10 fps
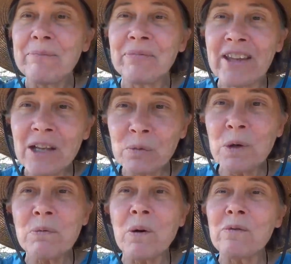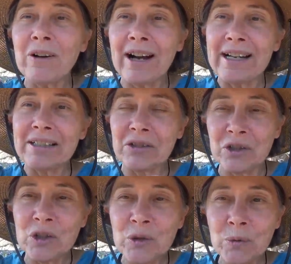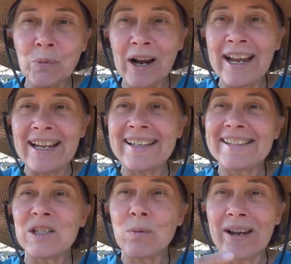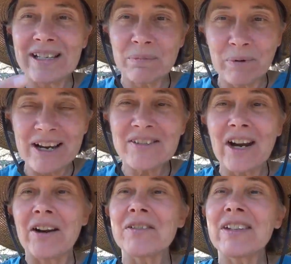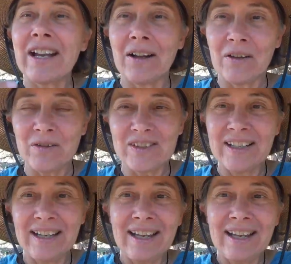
then we will find new ways to express ourselves